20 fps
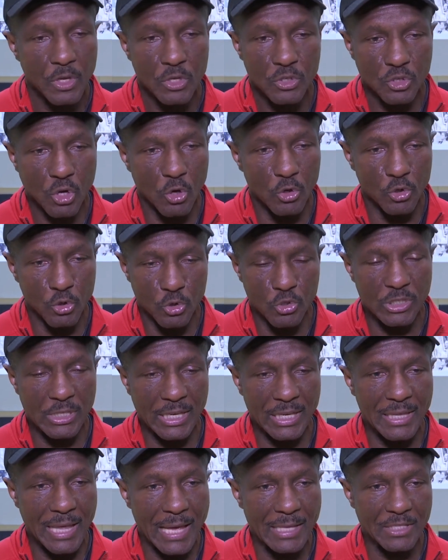So you're
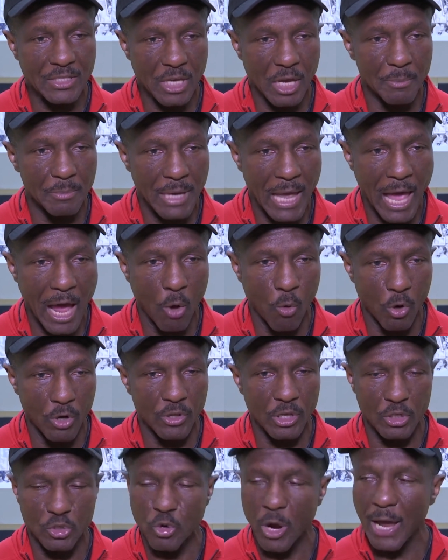seeing that some now
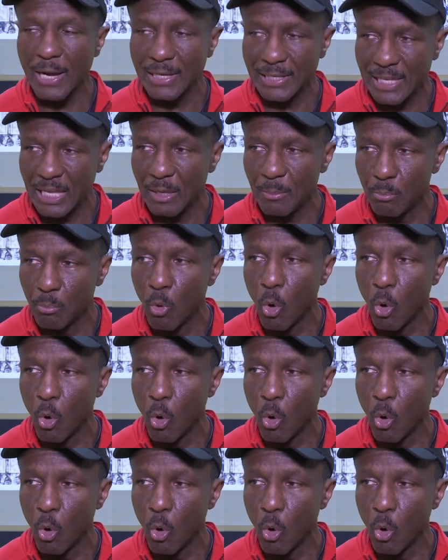where they're trying to keep